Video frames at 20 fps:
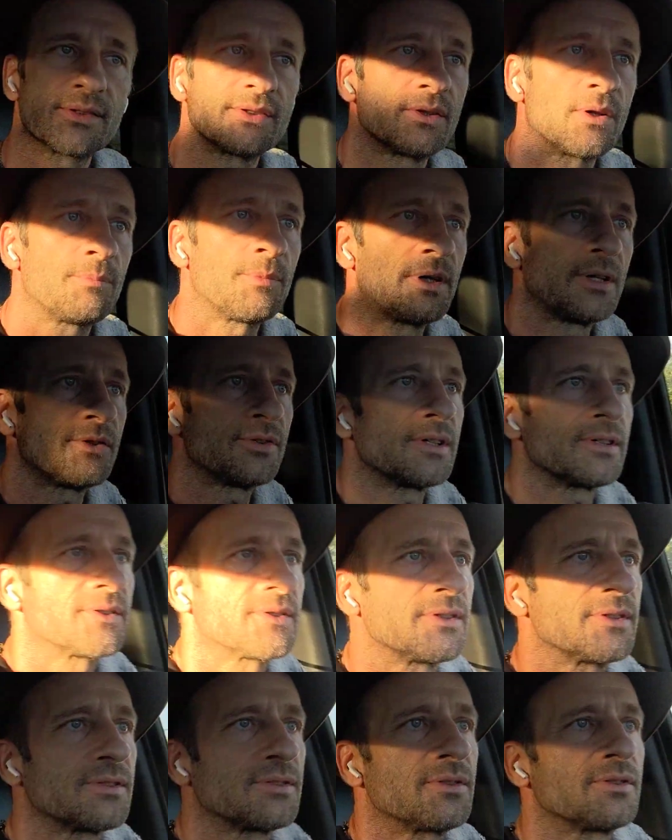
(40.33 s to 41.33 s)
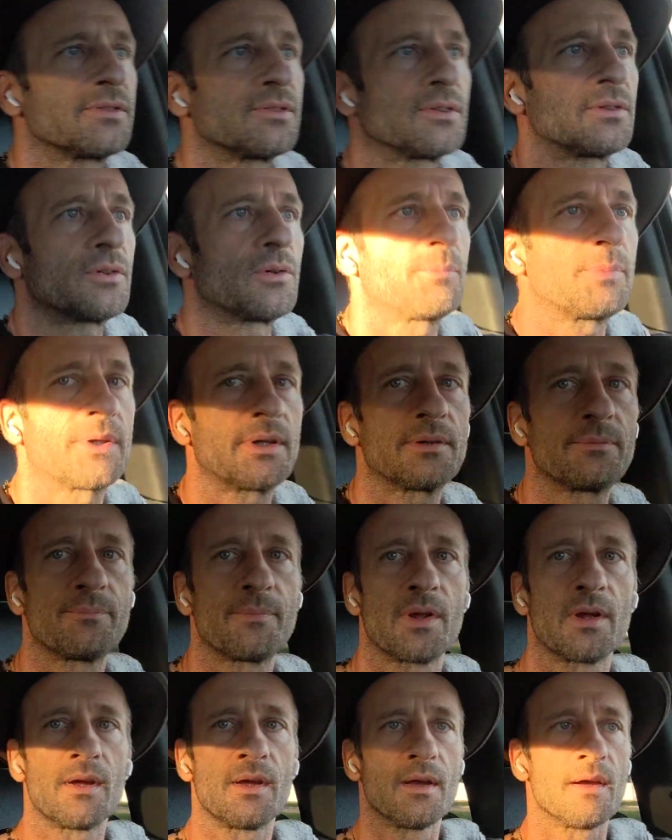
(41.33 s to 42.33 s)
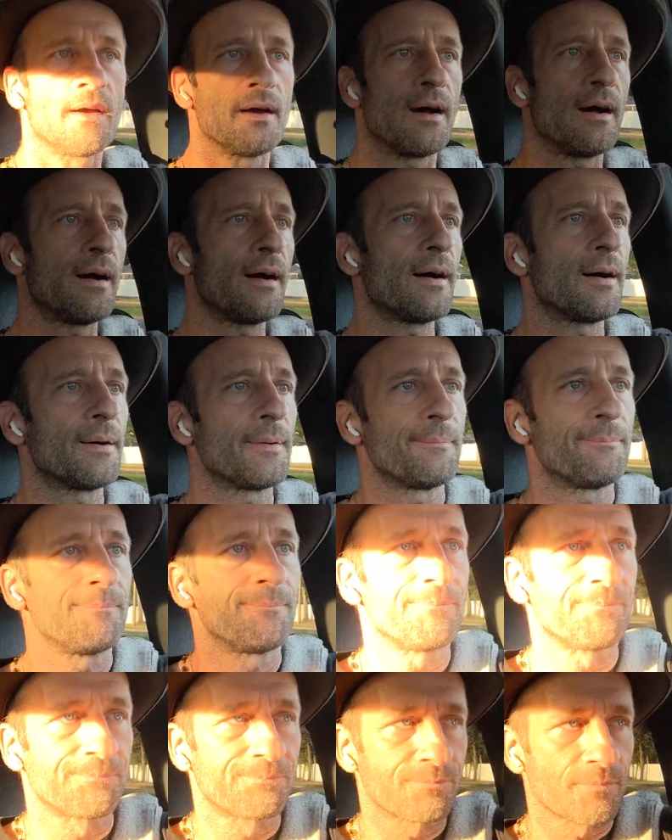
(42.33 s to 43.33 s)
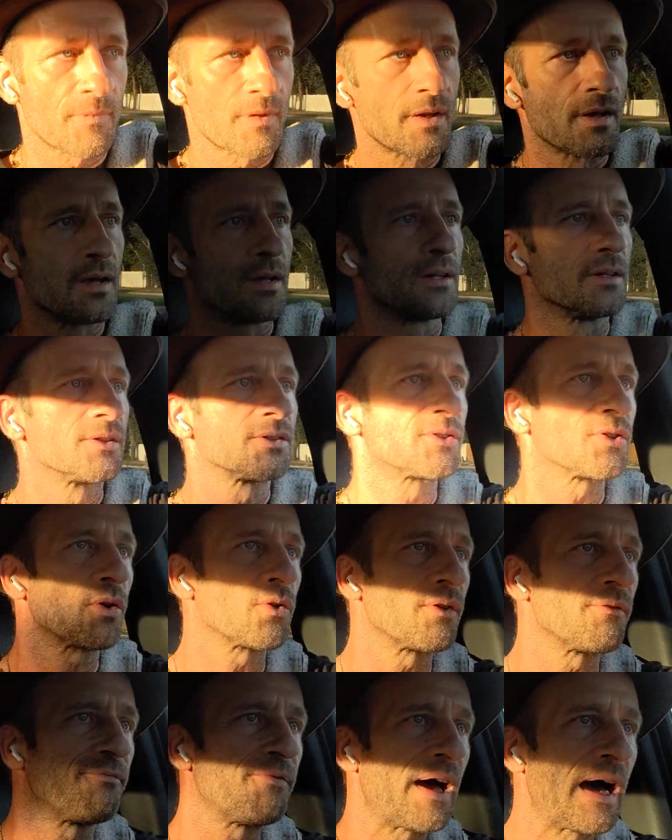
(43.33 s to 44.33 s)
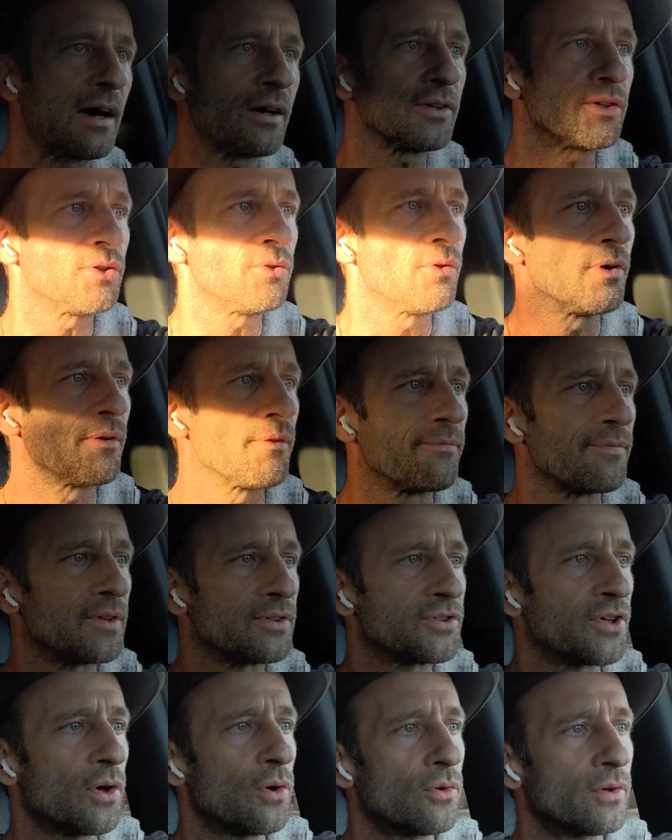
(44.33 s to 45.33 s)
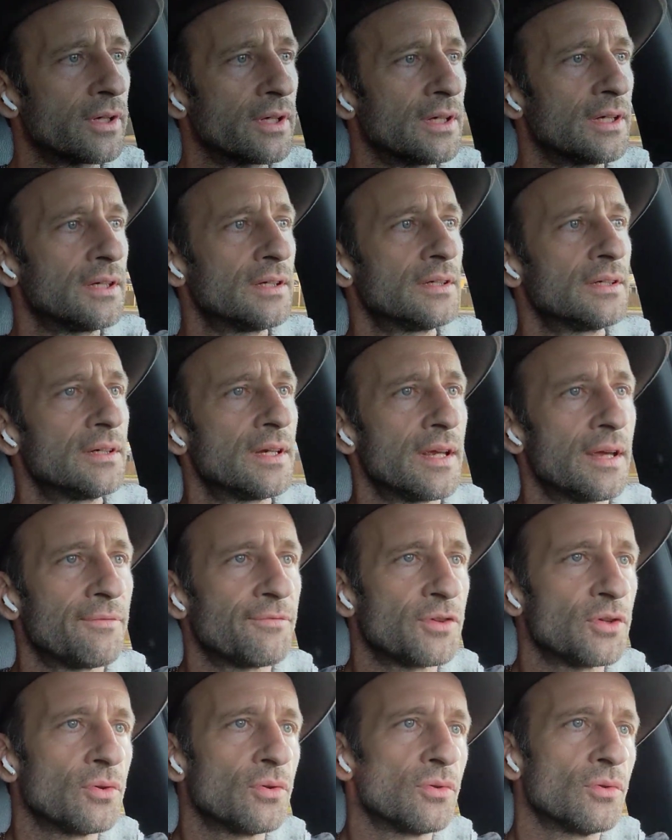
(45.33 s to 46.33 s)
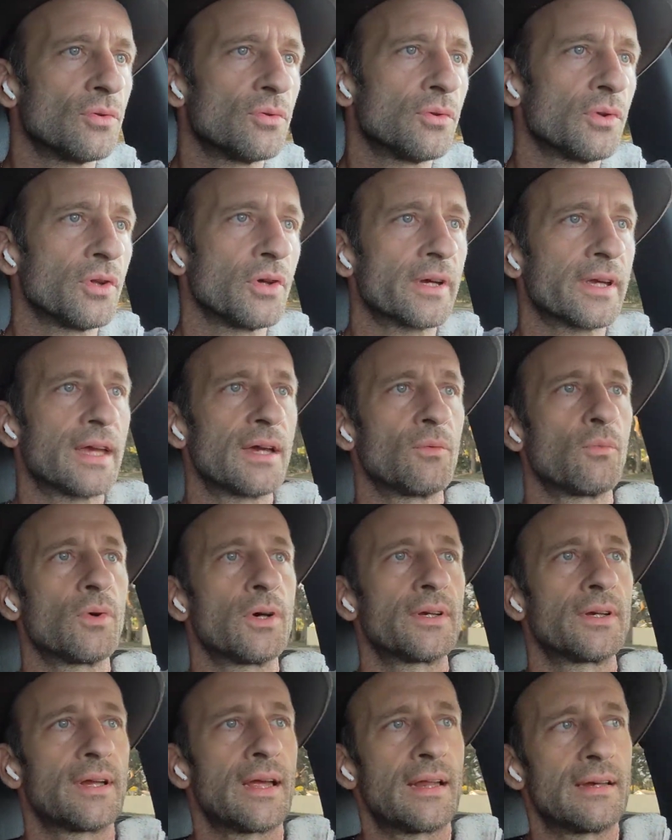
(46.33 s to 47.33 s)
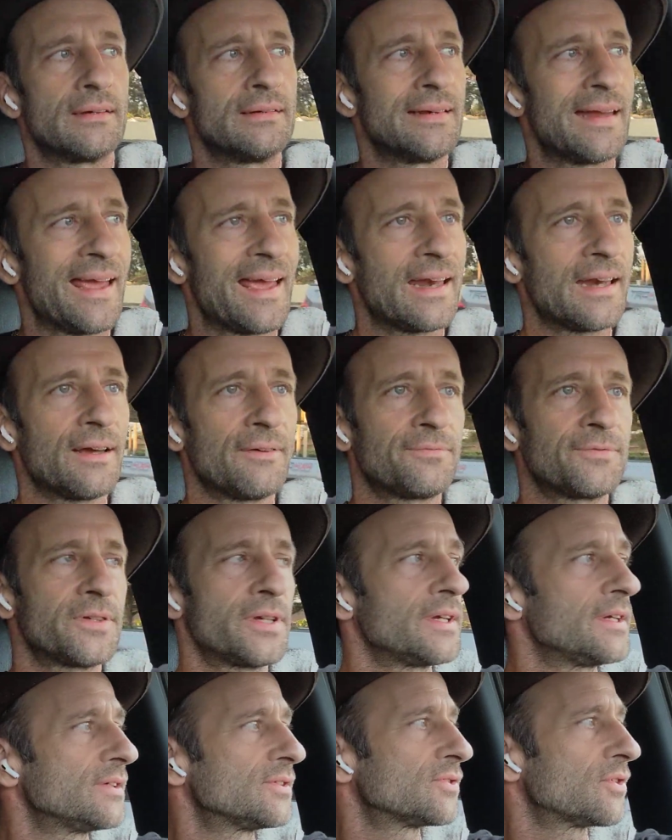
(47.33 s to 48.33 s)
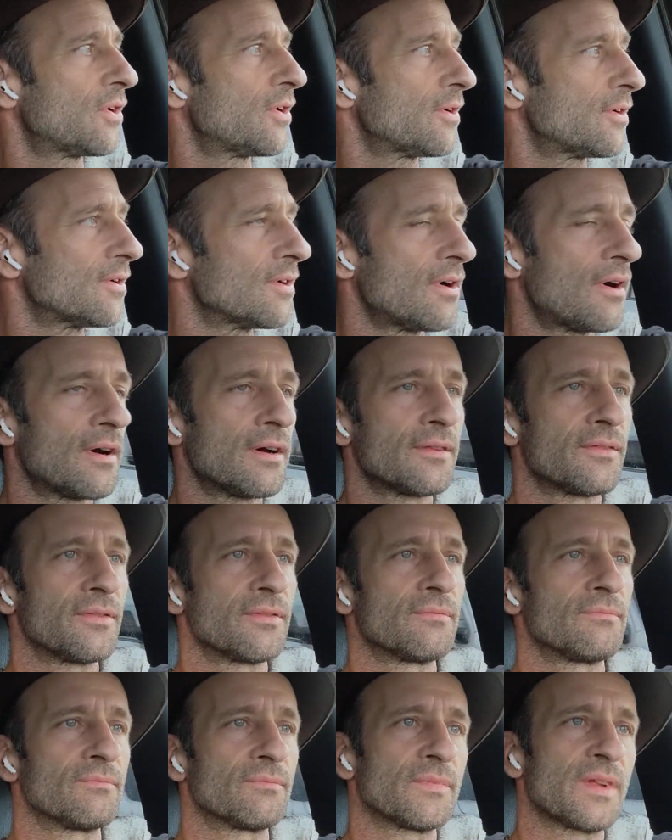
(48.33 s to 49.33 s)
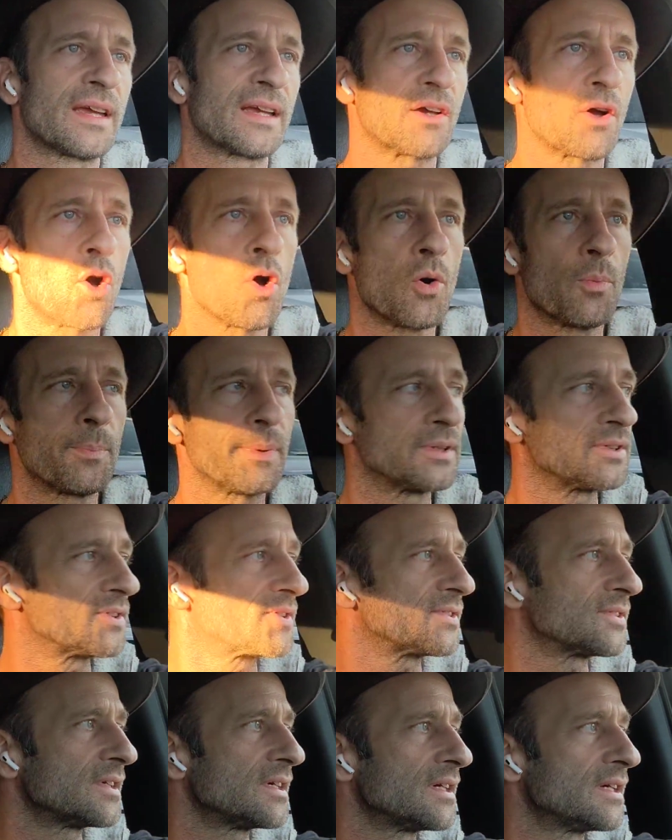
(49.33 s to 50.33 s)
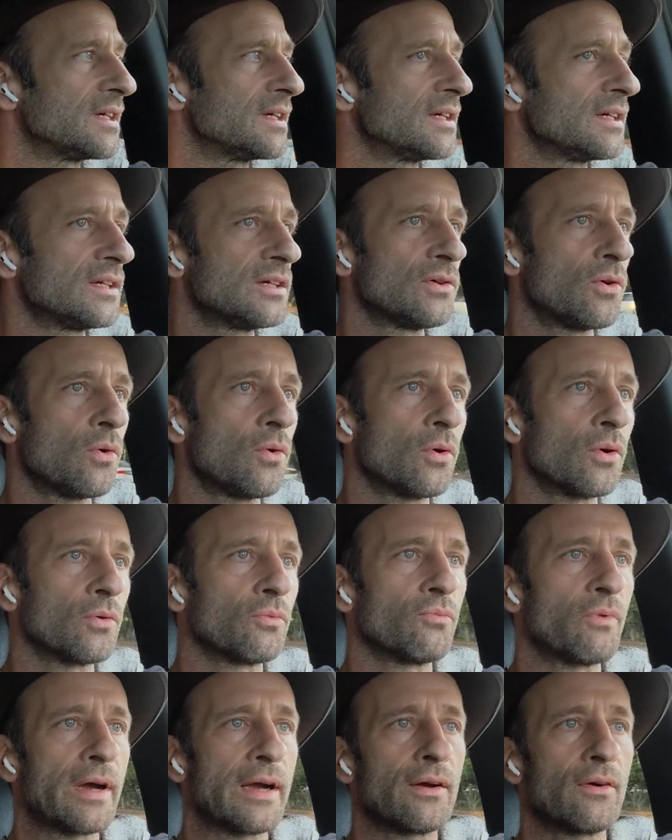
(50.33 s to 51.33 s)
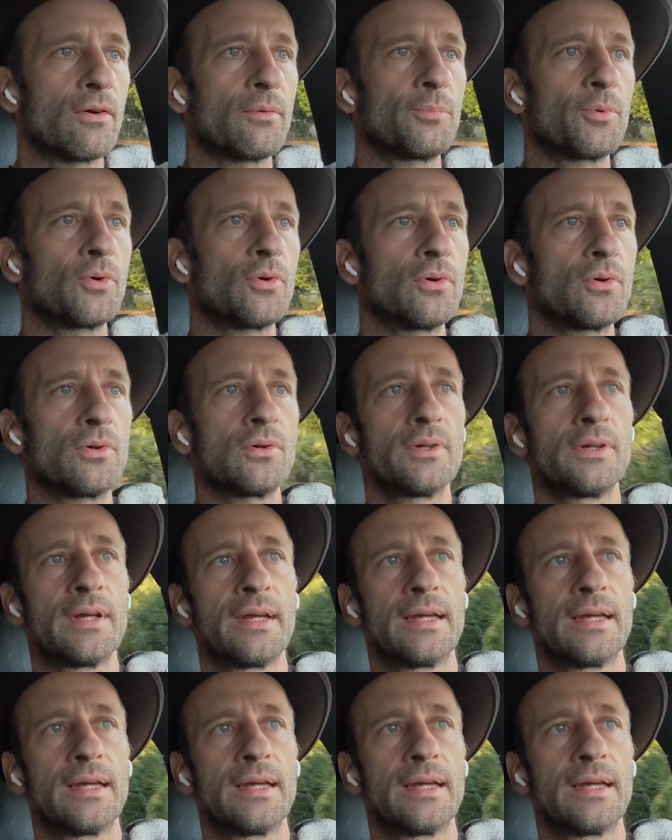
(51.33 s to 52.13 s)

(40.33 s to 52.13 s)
So I'm going to adjust this just a little bit. So the value of the token, if you look at what NFTs are on like OpenSea or Rarible,